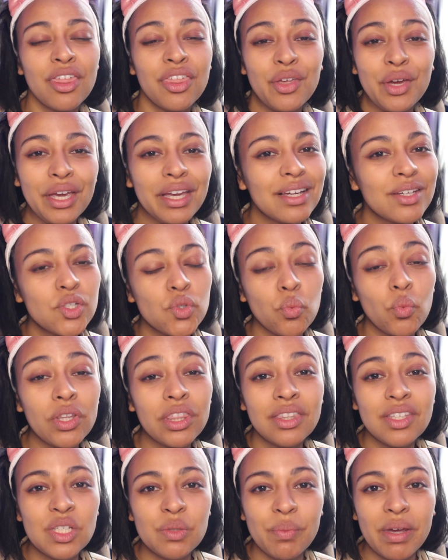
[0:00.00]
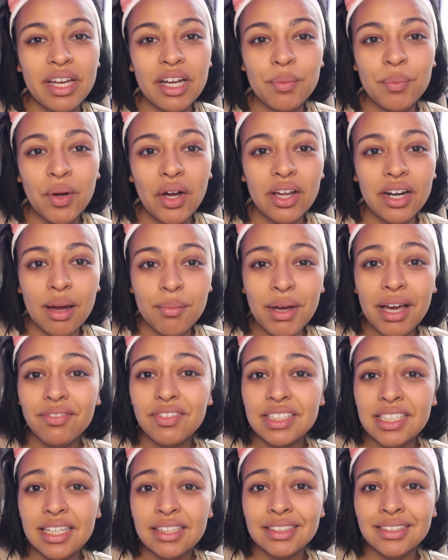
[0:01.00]
things with this makeup on. I'm gonna have
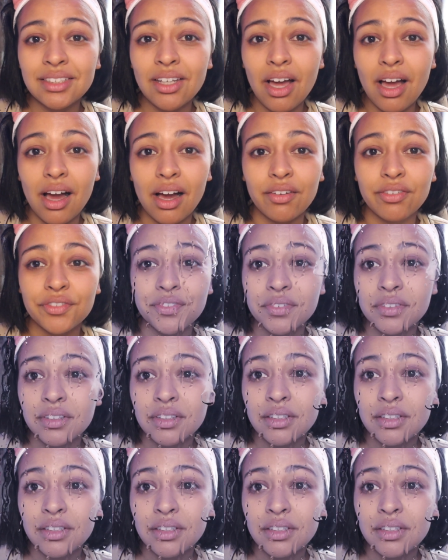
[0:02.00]
to take this off.